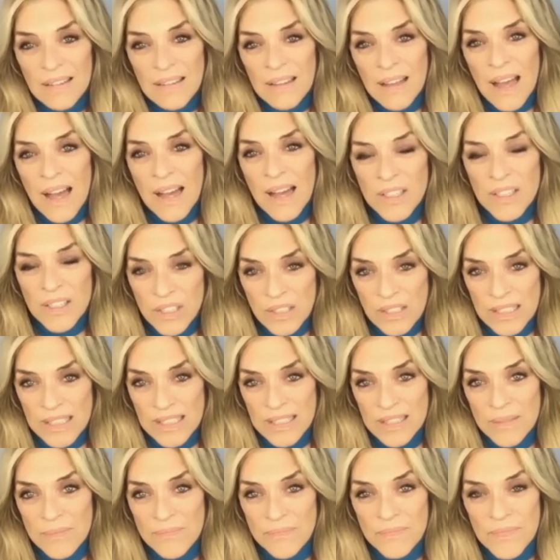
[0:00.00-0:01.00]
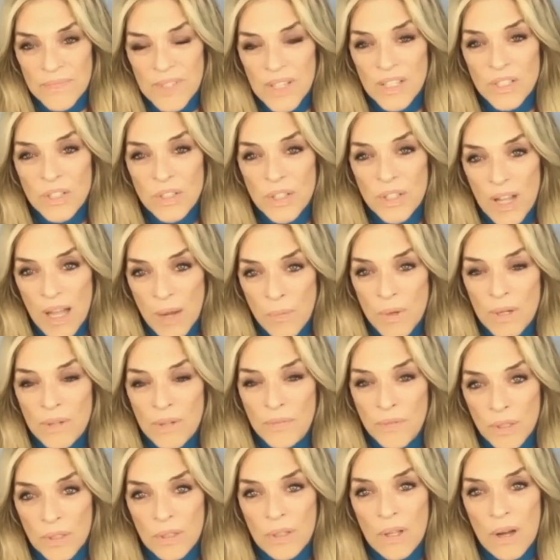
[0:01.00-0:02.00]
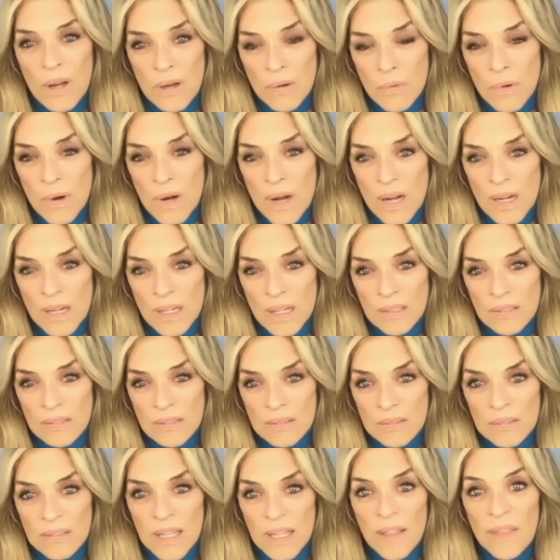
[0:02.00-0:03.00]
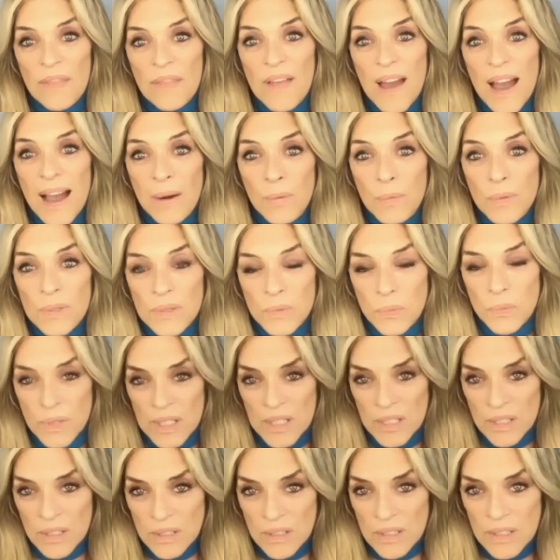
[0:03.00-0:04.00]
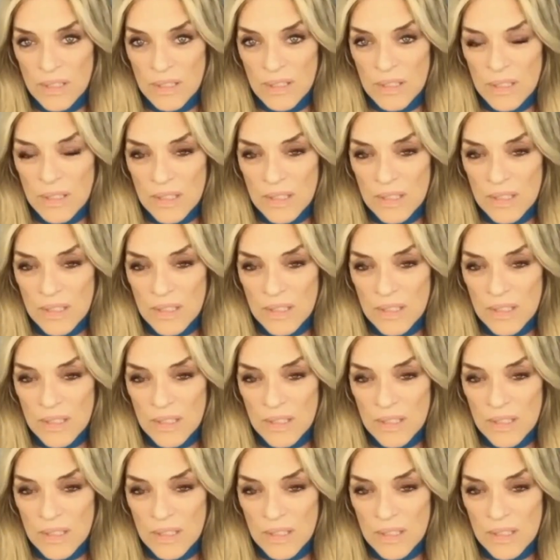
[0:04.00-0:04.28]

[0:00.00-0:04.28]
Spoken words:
Actually, yesterday I went for a long walk. Now that was weird.